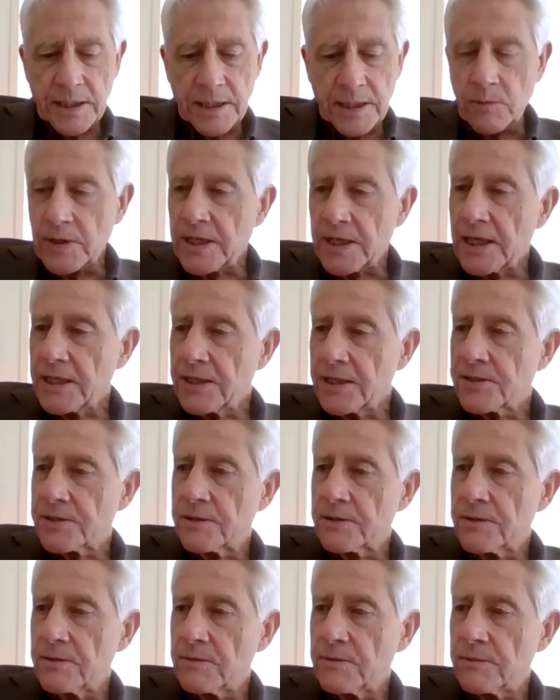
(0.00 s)
think we need
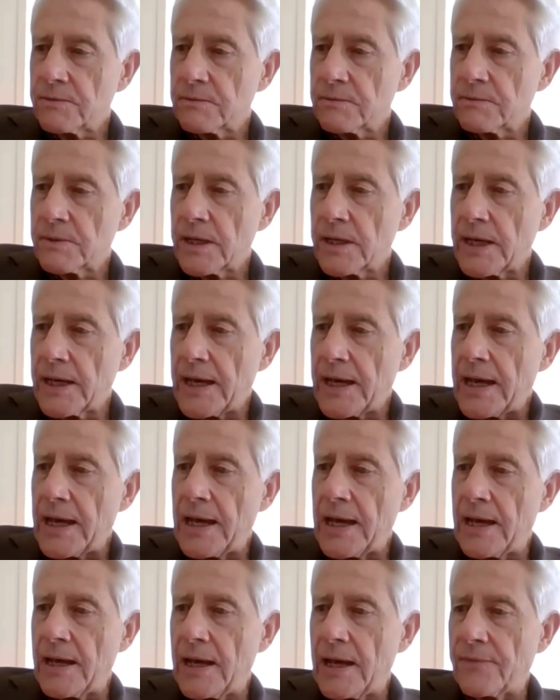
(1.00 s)
to,
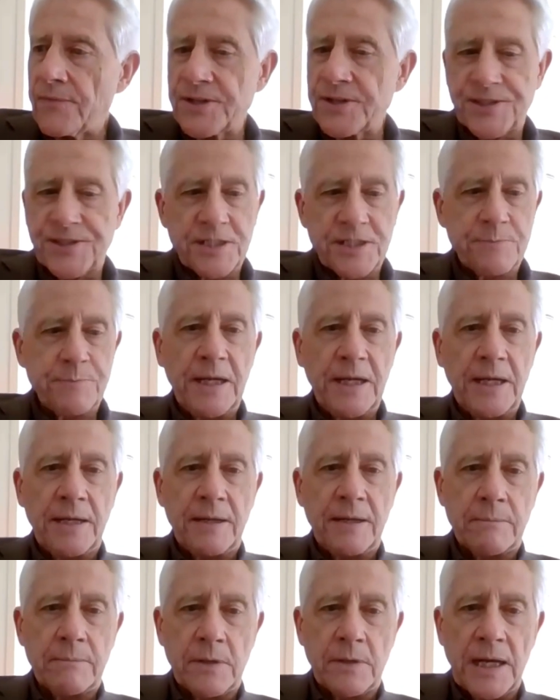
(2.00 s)
and this has
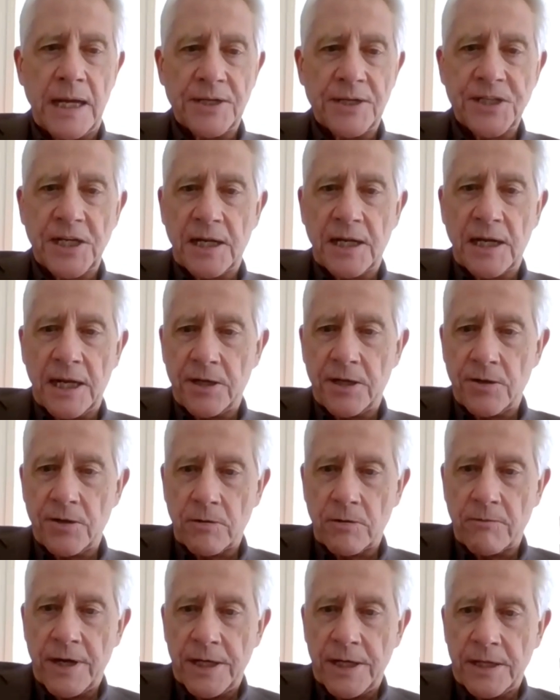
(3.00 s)
been
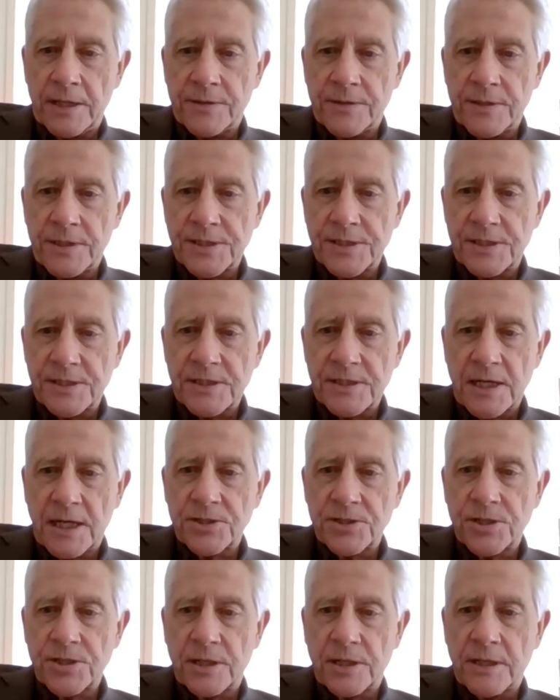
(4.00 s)
articulated already in this
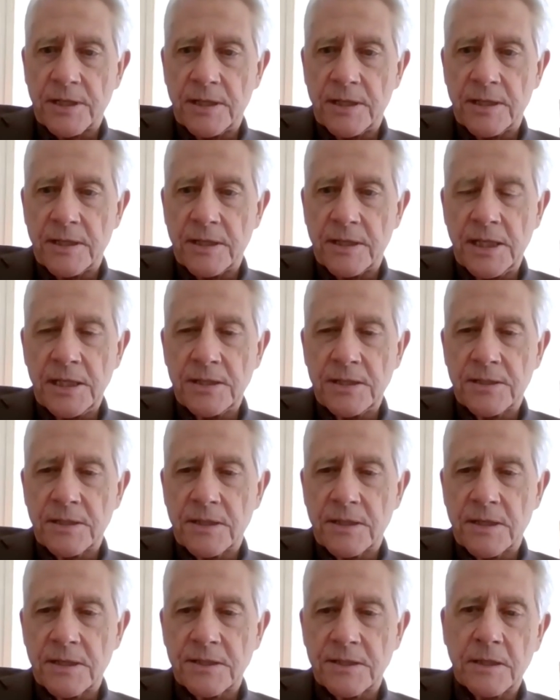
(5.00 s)
discussion, the need
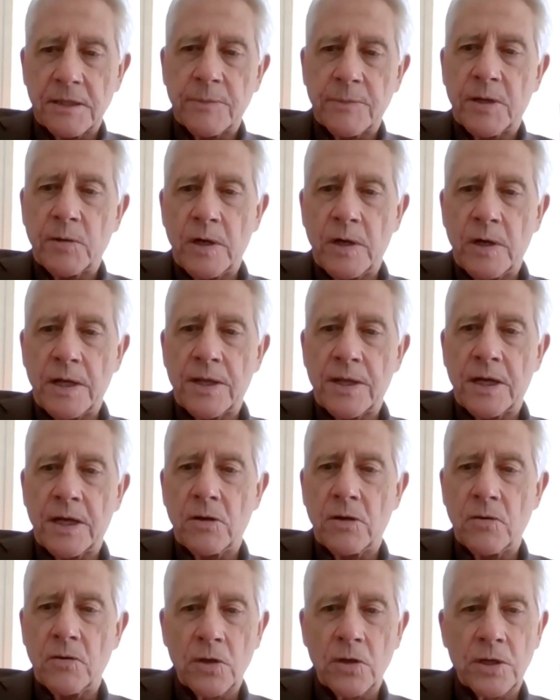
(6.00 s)
to determine whether
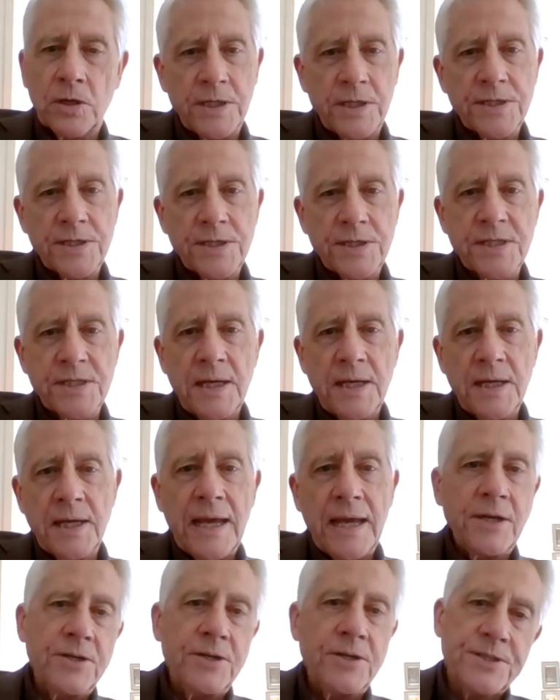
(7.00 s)
AUKUS
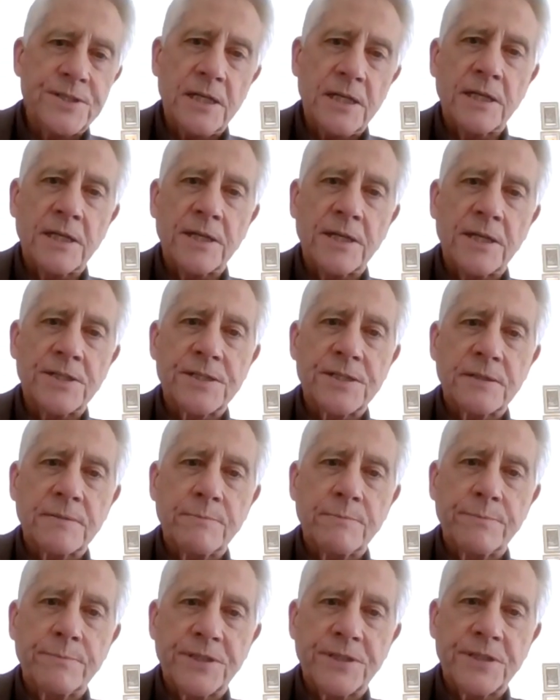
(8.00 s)
and New
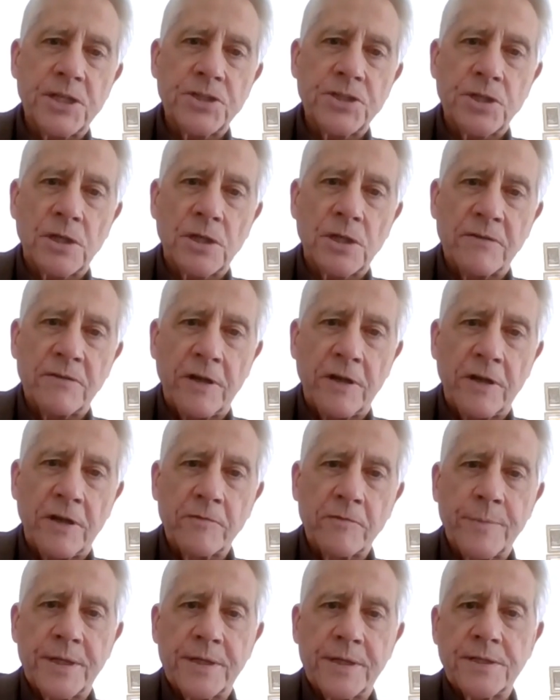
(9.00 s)
Zealand's potential
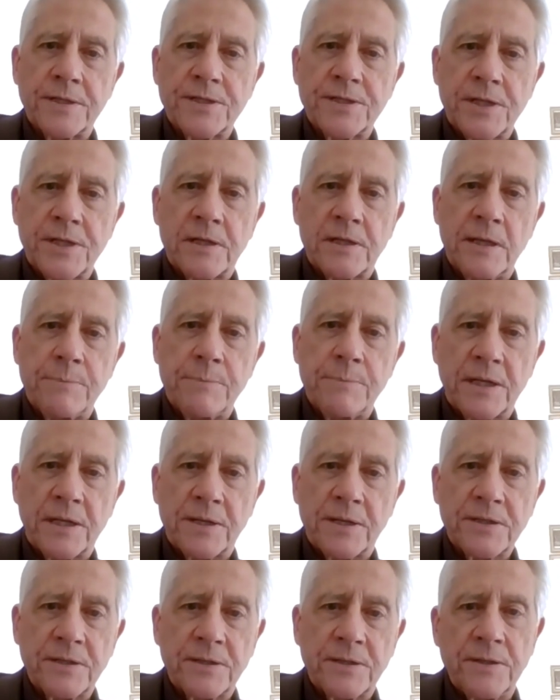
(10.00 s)
involvement in certainly
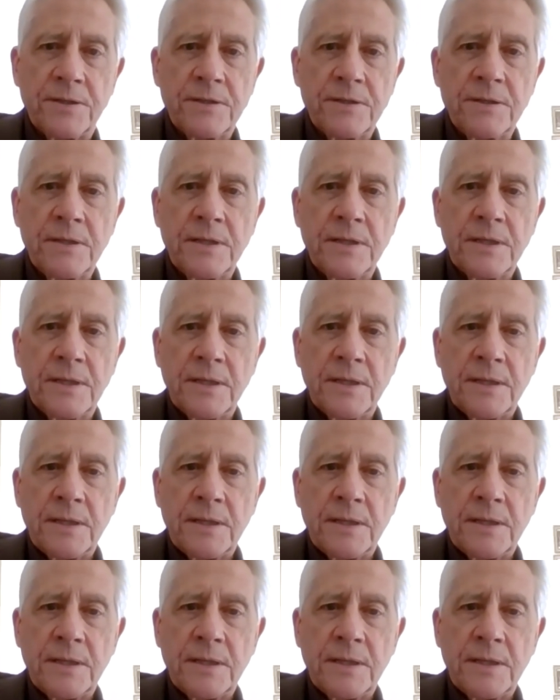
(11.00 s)
Pillar 2,